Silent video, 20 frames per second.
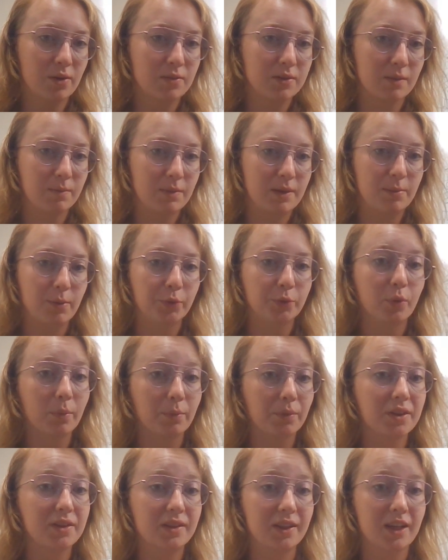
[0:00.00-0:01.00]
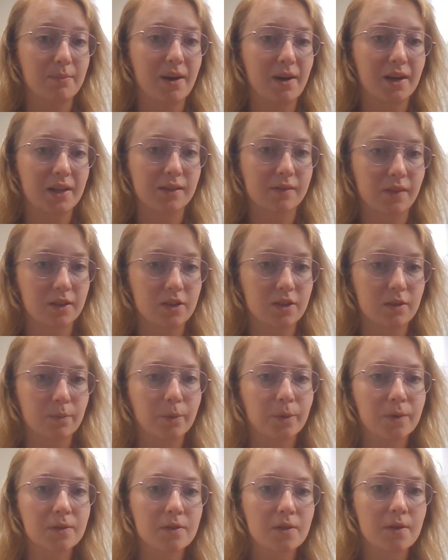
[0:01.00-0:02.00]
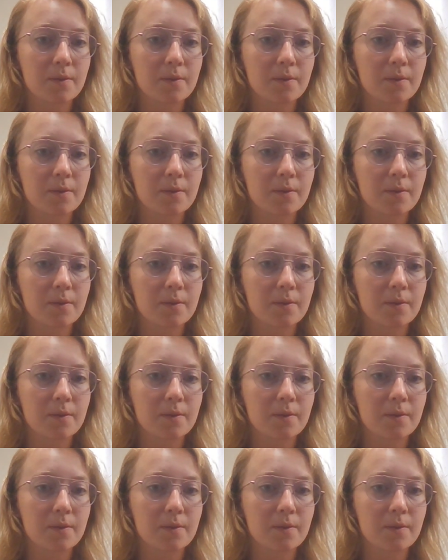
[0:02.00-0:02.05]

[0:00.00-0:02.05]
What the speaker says: that people normally think about as vegetables.